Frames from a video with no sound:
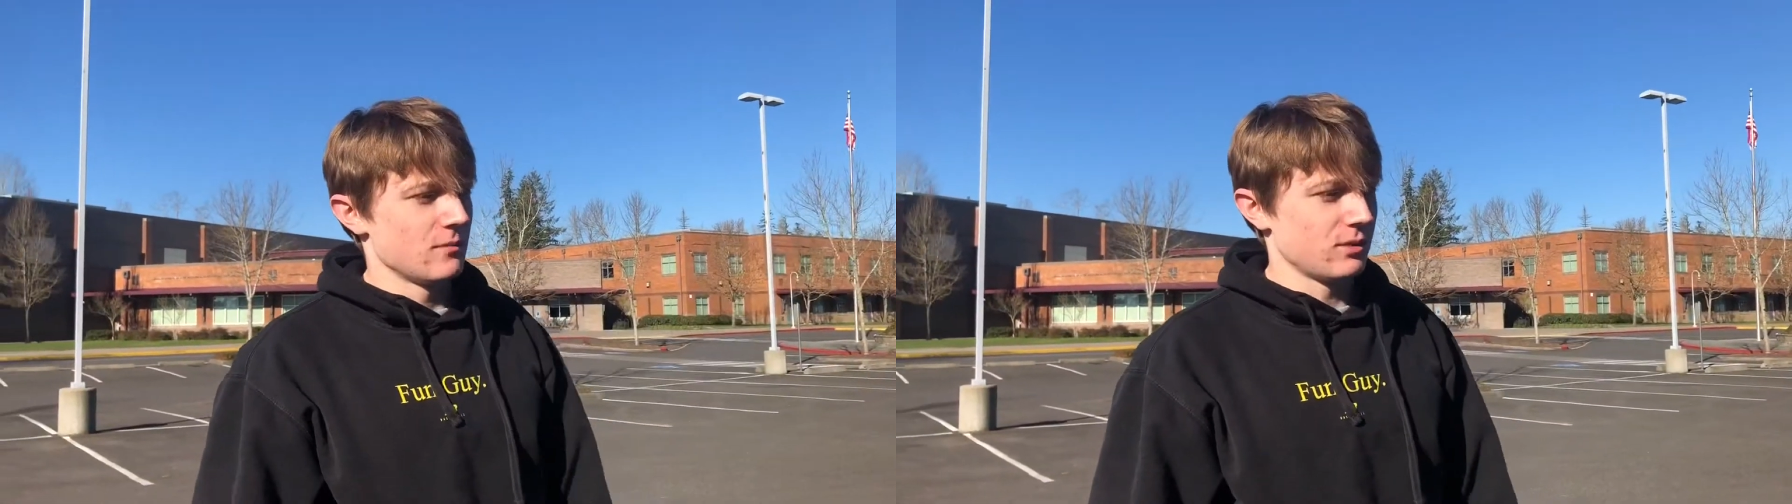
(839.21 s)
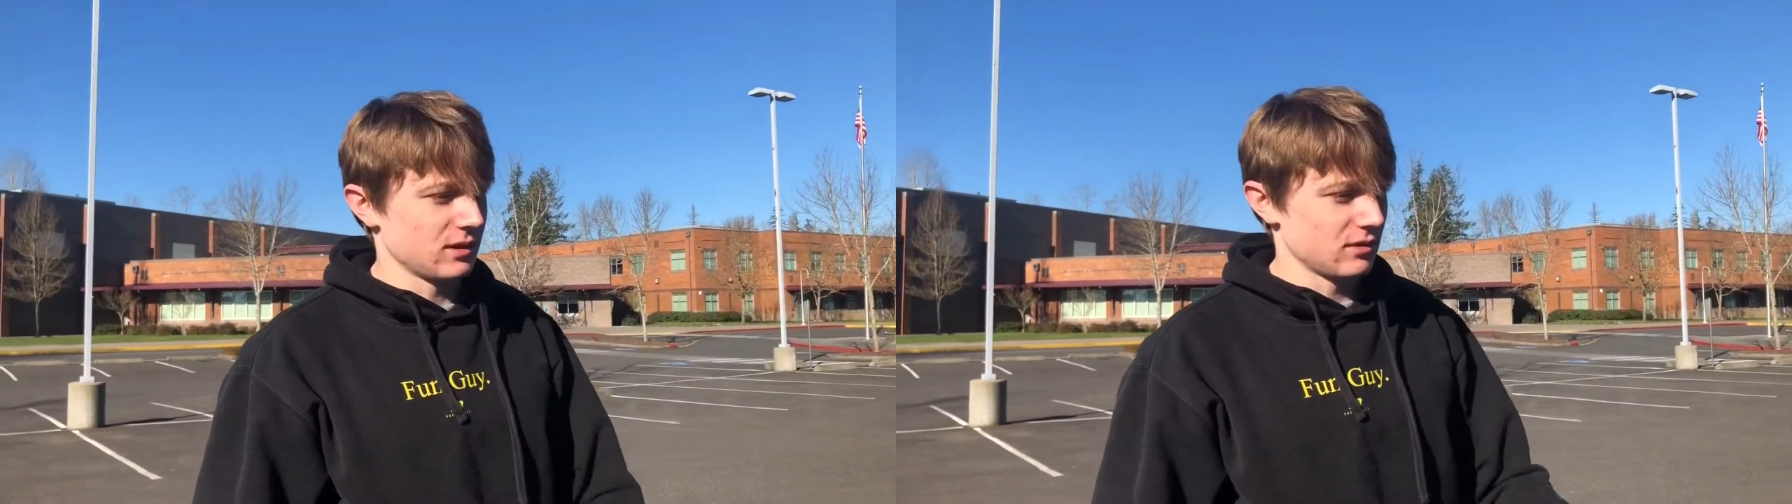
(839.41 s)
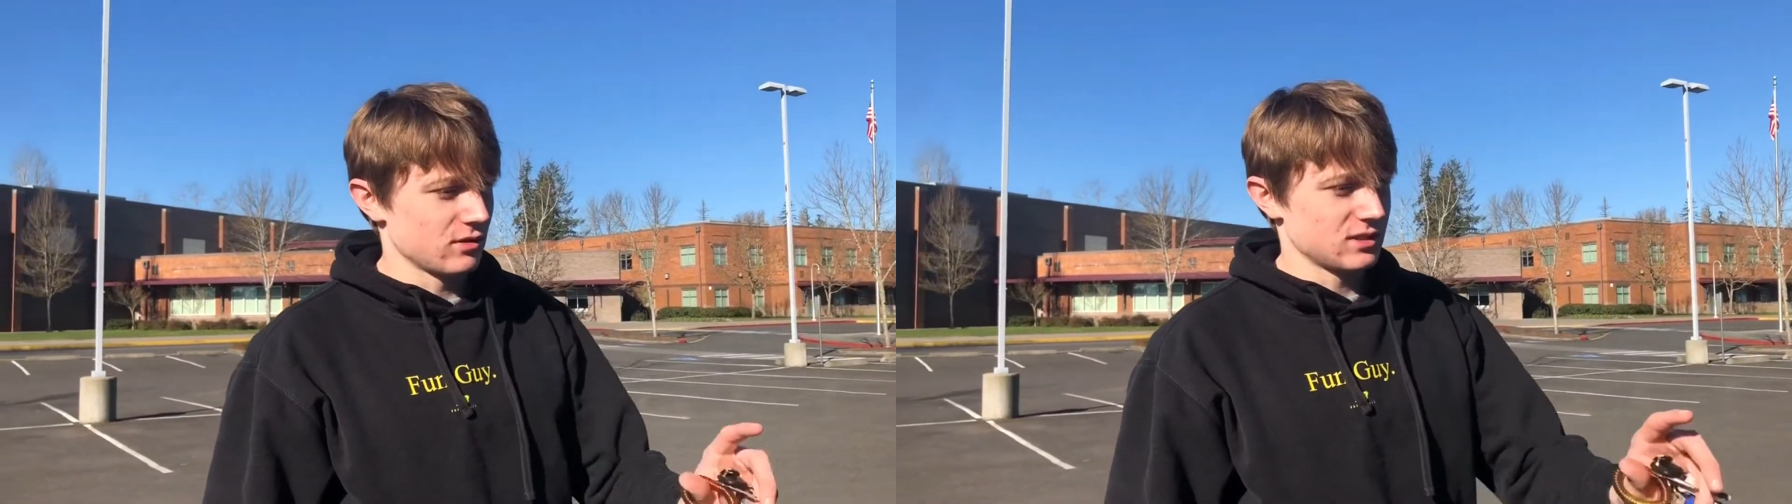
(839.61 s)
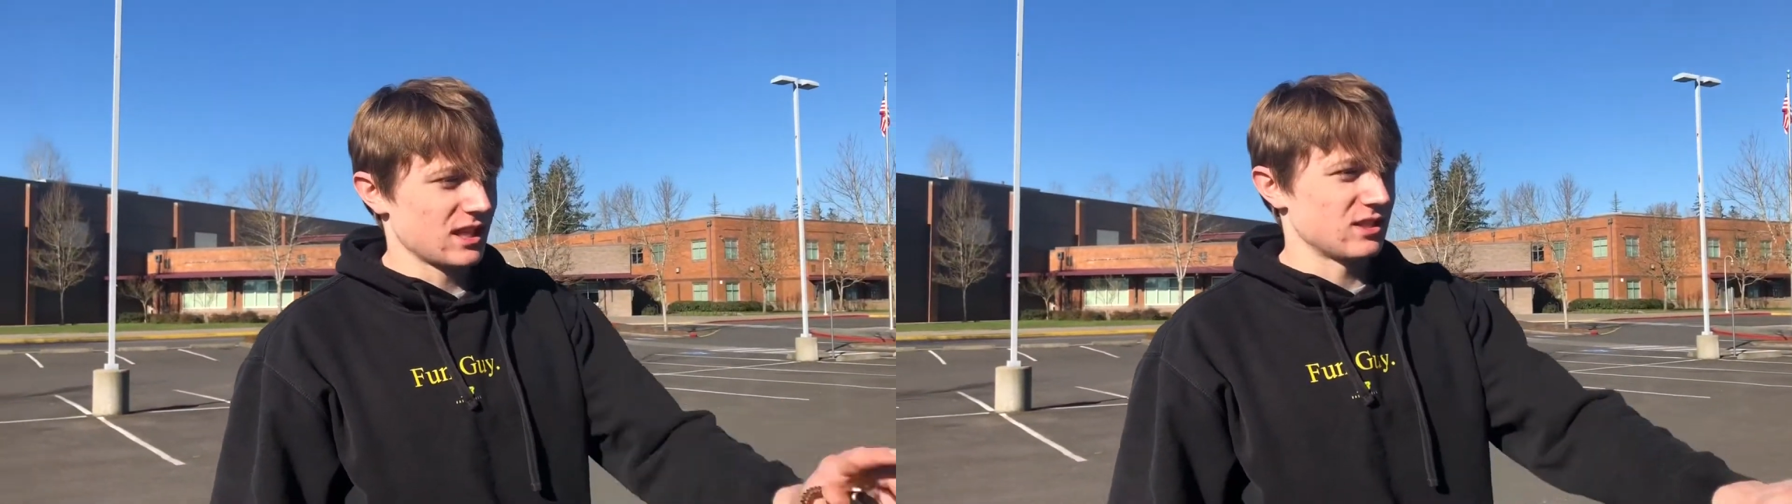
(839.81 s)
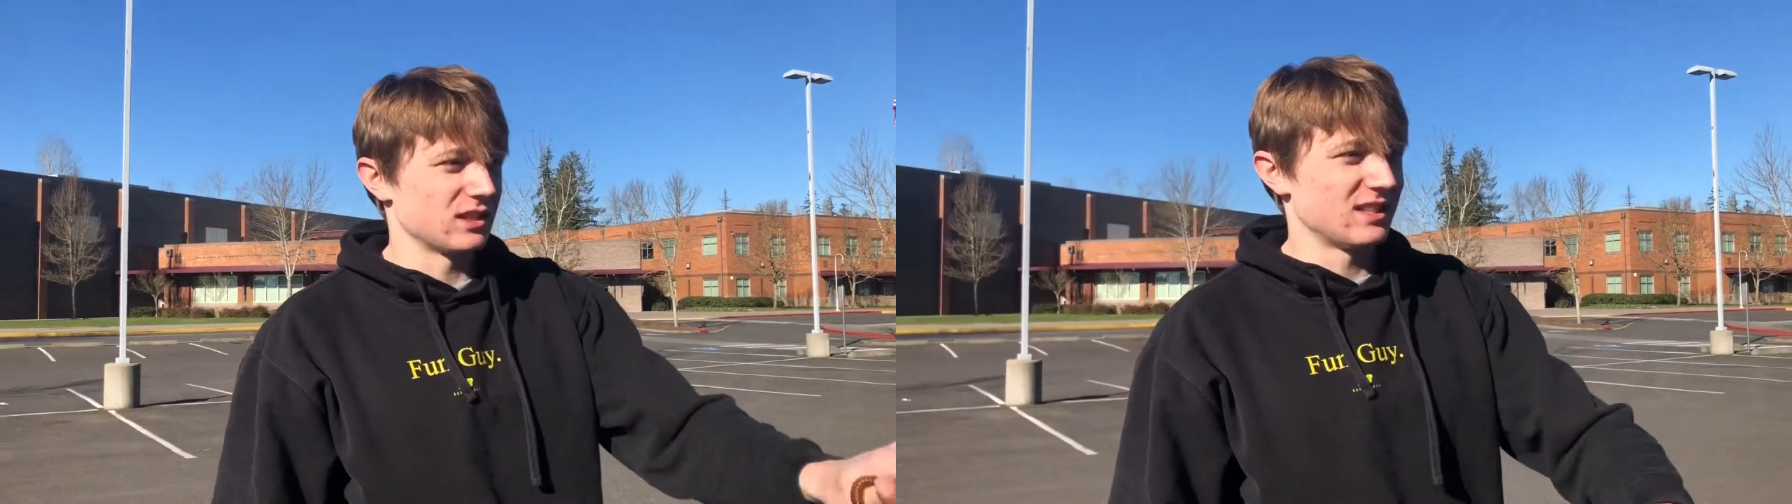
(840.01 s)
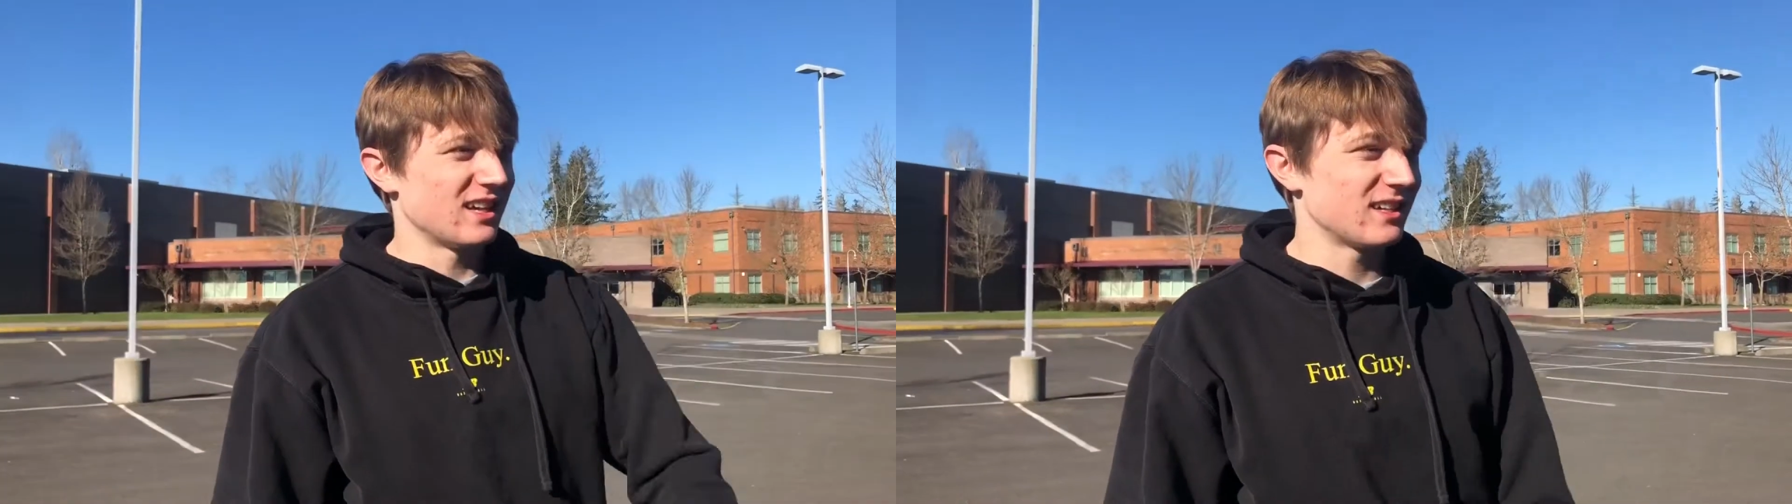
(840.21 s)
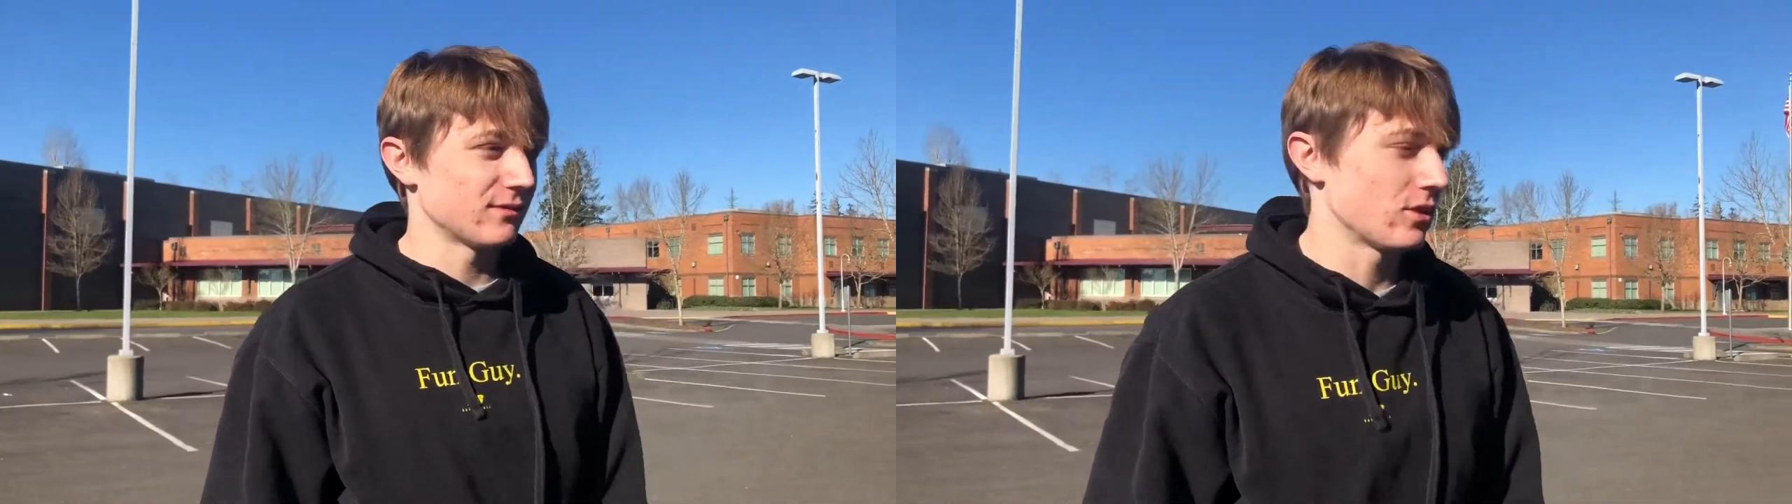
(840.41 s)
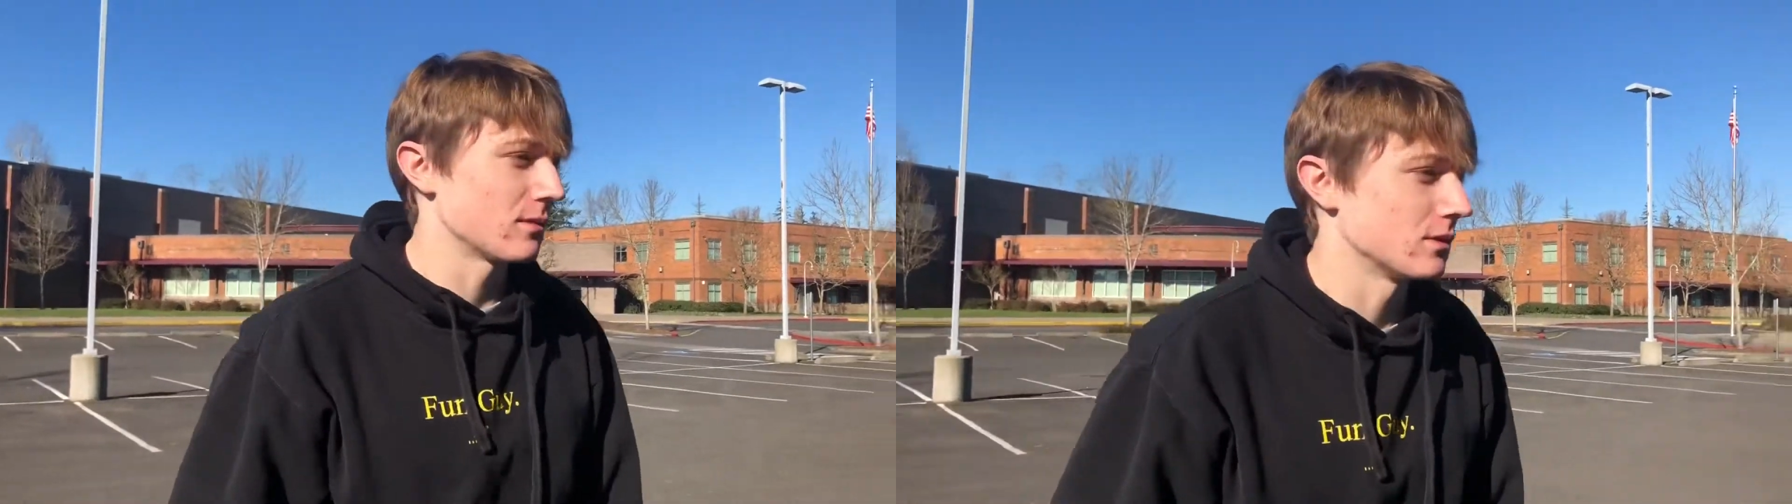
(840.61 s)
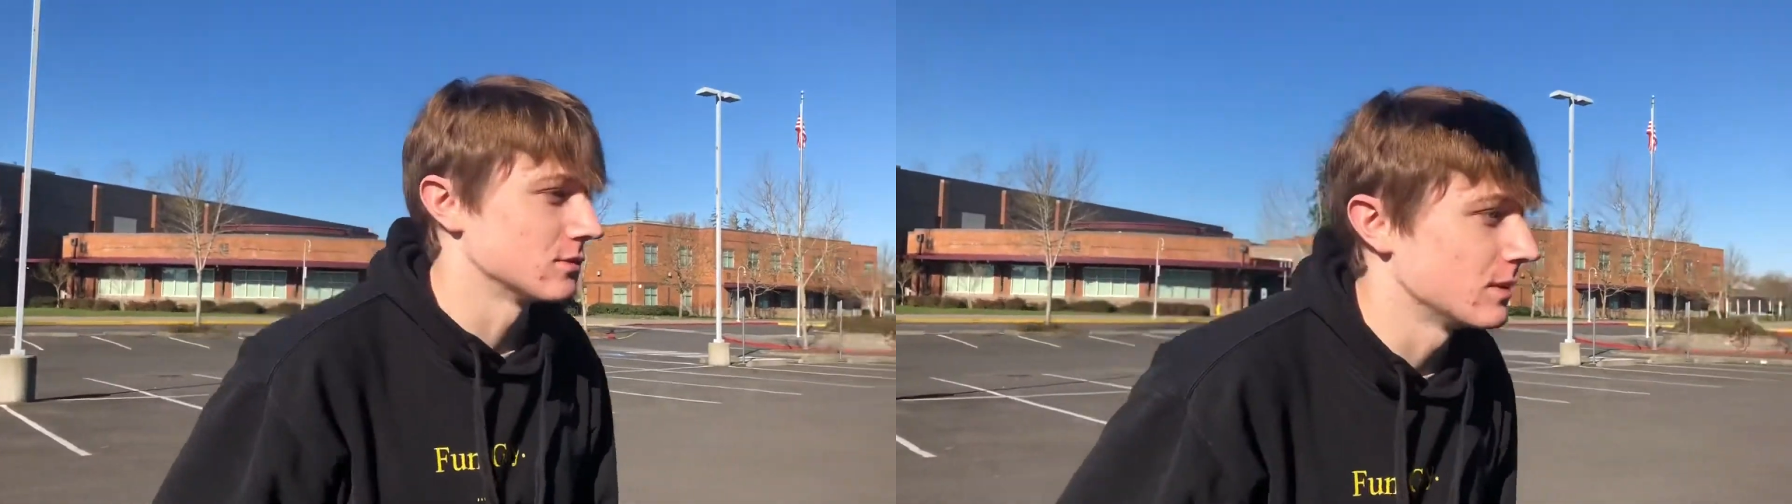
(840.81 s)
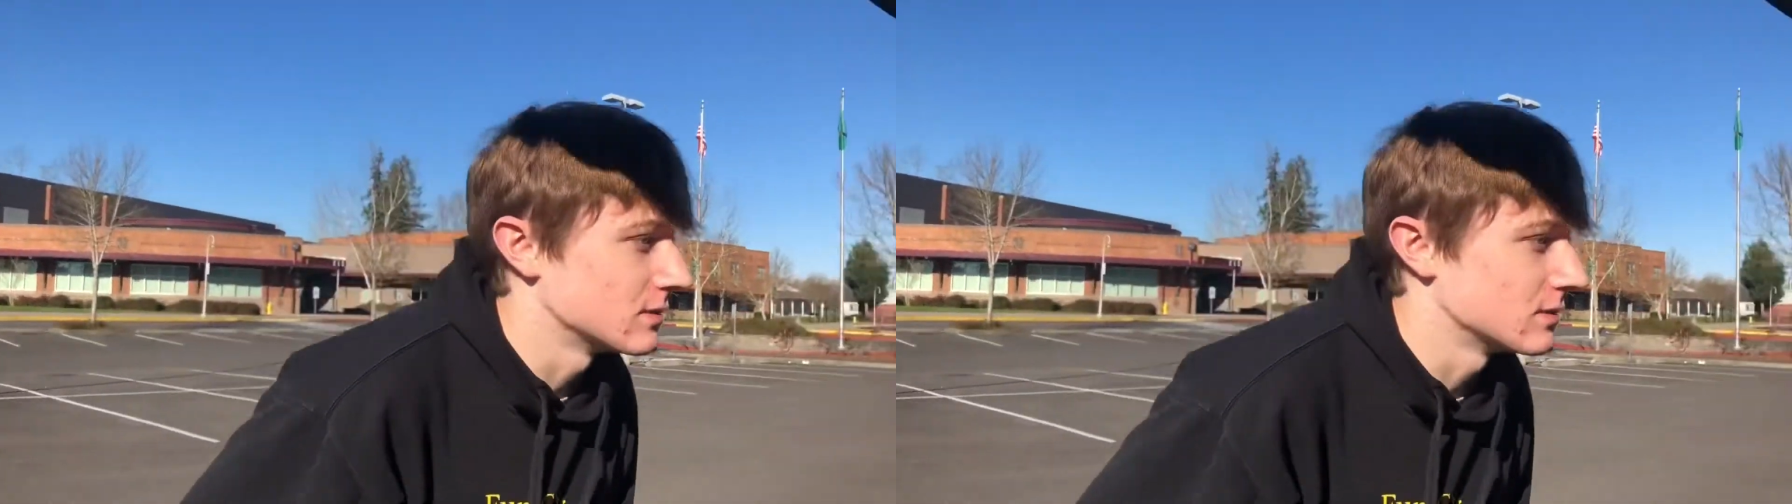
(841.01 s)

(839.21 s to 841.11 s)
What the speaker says: But there is actually a ton of cargo space